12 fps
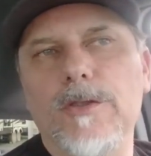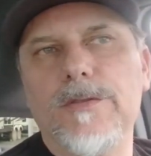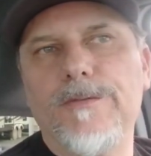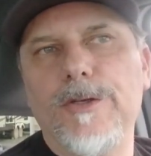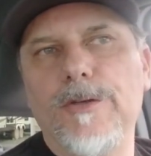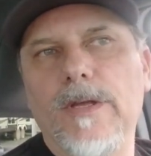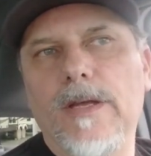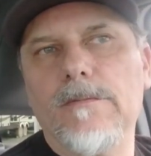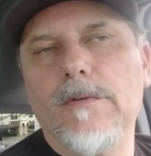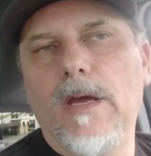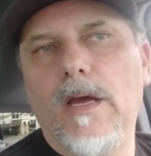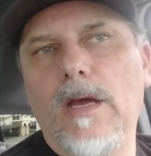those of you
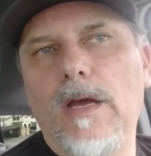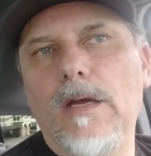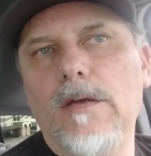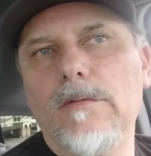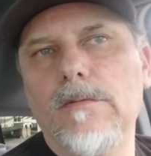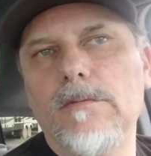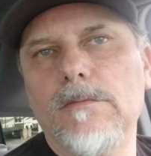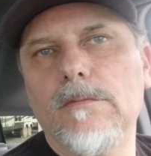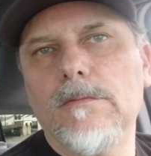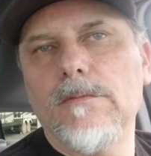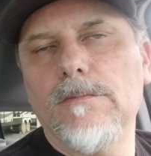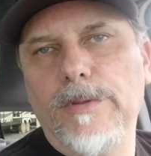that uh,
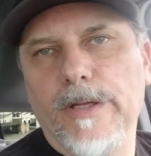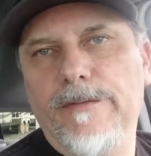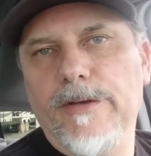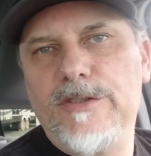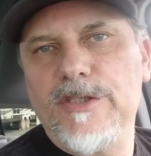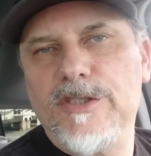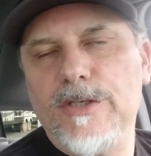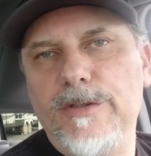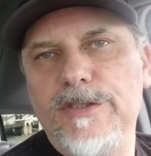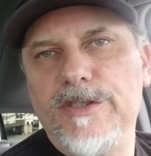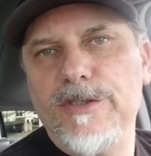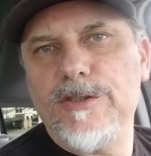believe it's a
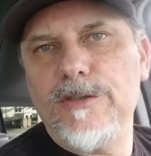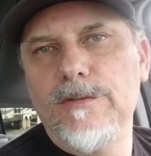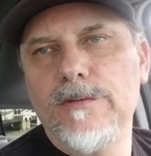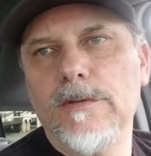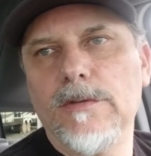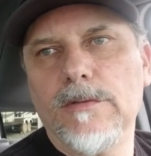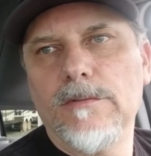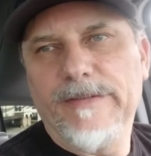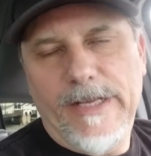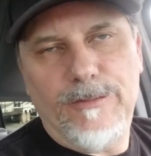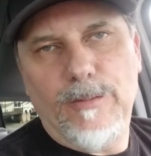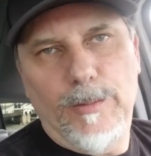serious issue,
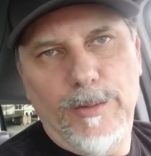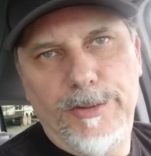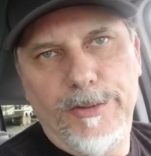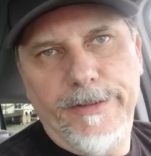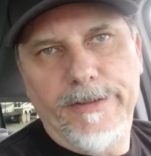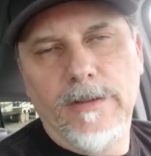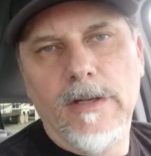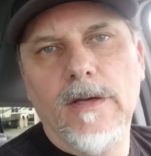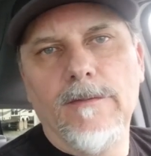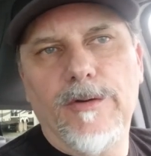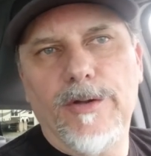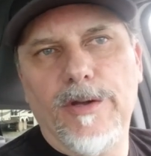that's what we're doing.
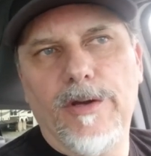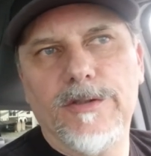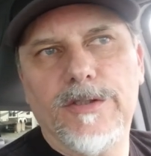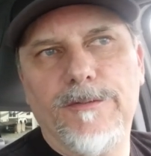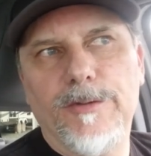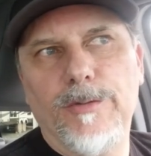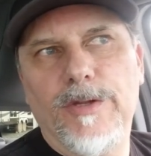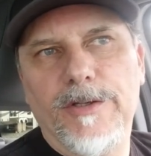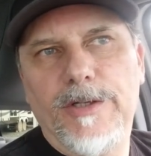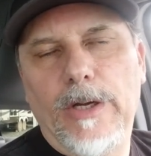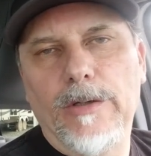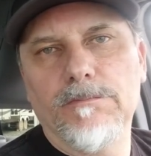For those of you
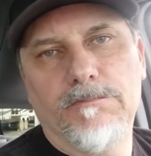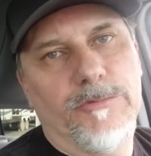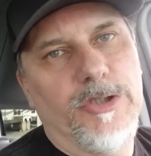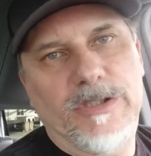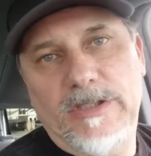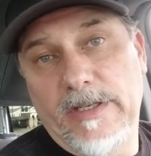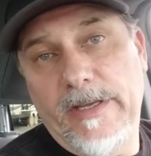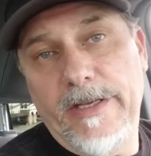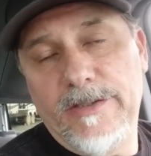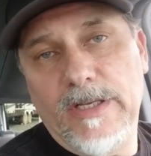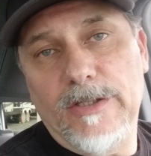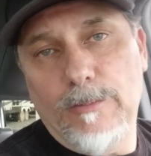that don't, just in
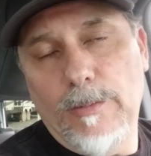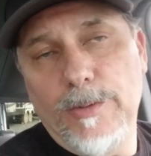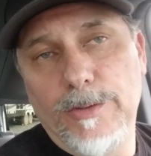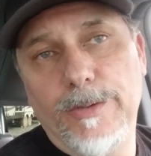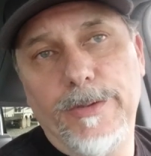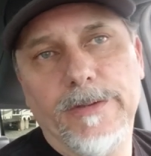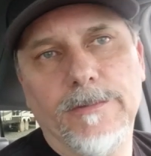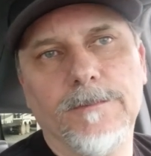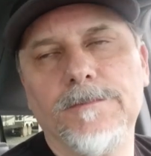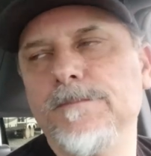case, that's what we're doing. That's